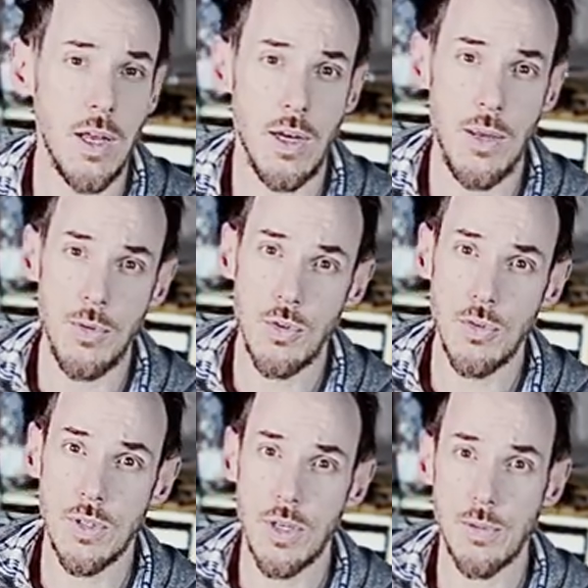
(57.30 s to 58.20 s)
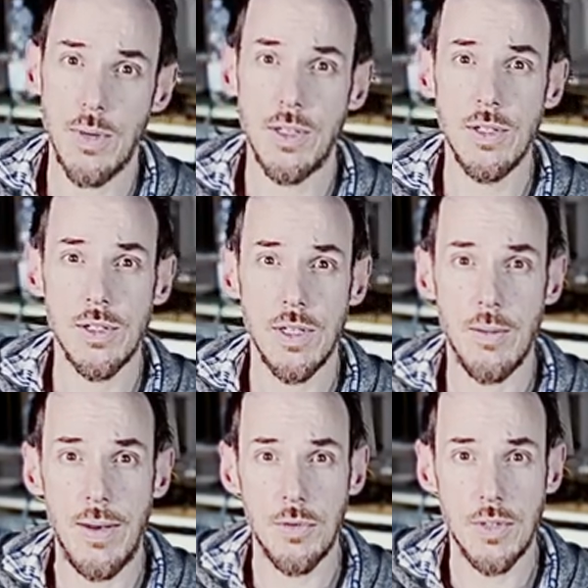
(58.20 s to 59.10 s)
let me just explain this in
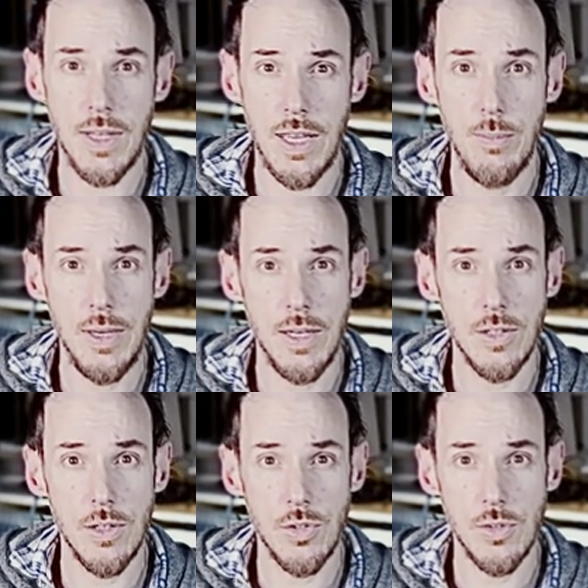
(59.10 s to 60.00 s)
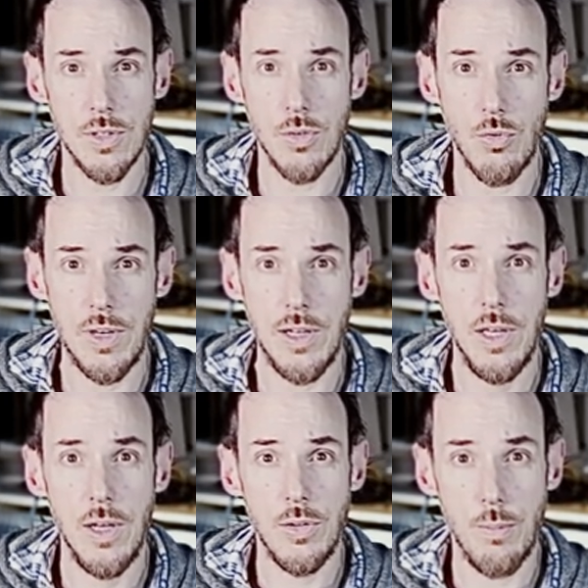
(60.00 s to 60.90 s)
about 10 minutes, just really
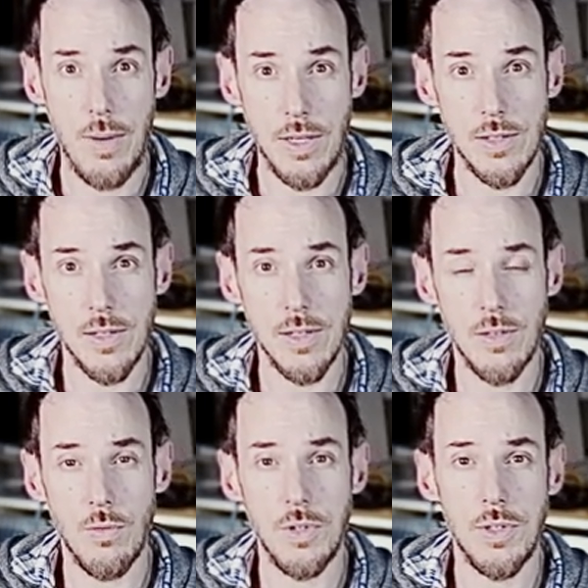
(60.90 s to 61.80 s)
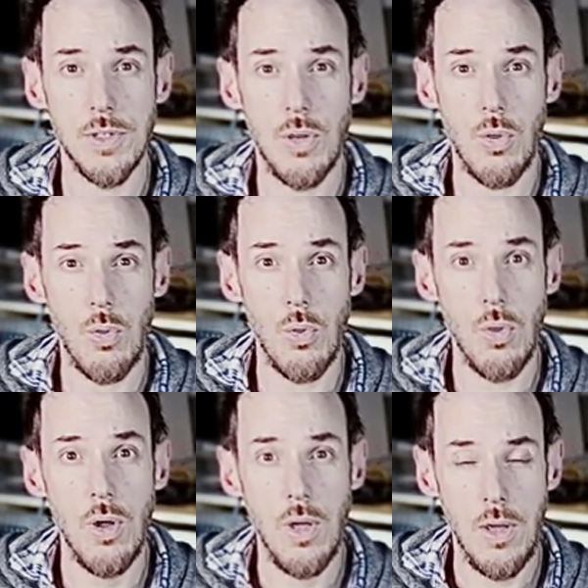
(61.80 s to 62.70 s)
the basics and what it's
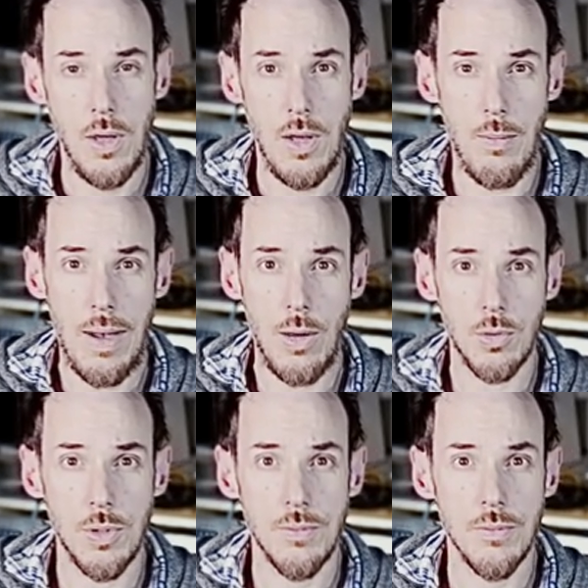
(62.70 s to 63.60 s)
all about.